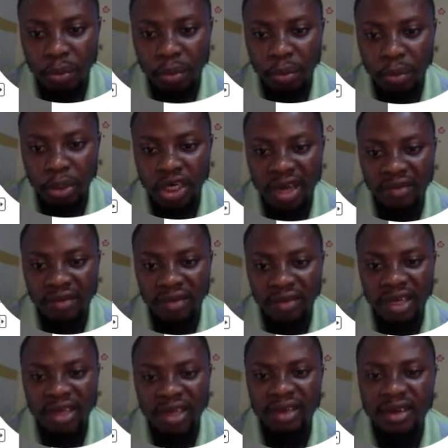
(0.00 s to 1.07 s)
people
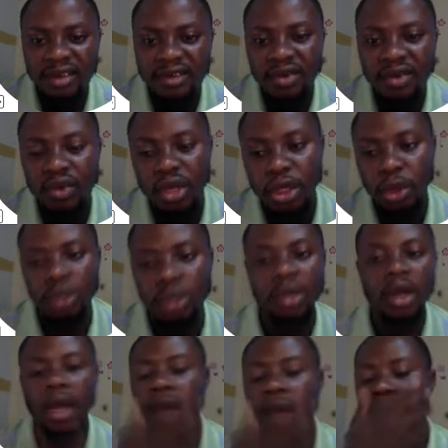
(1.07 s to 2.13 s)
traveling in this location.
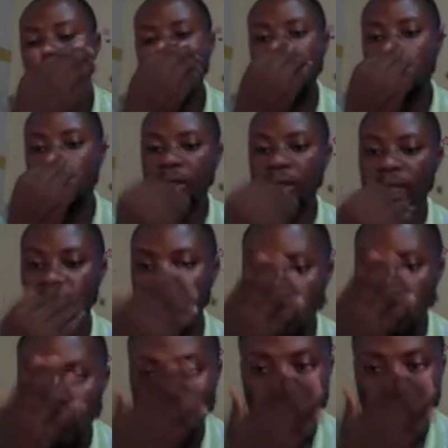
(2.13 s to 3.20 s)
Now let me explain something
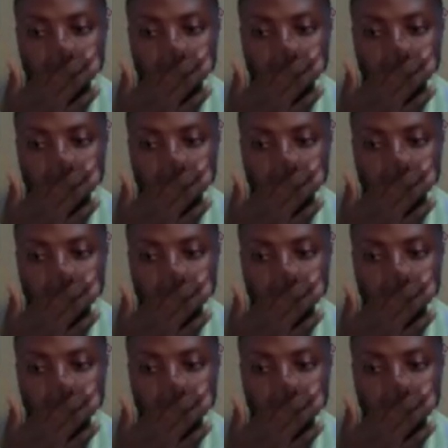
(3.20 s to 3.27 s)
to you.